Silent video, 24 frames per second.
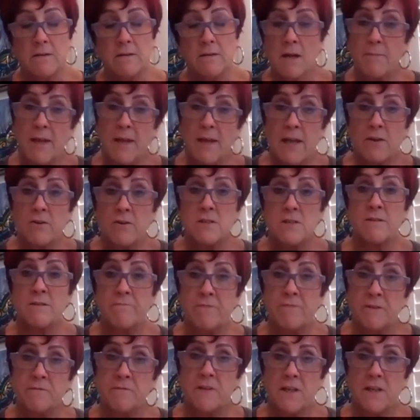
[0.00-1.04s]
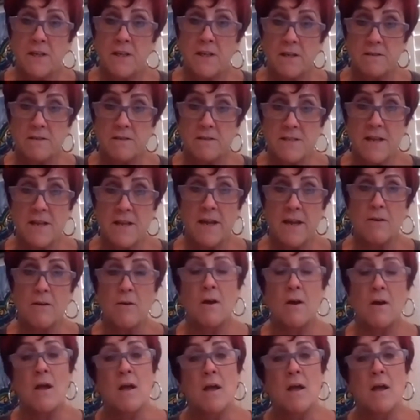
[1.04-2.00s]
I'm a hairdresser 50 years now.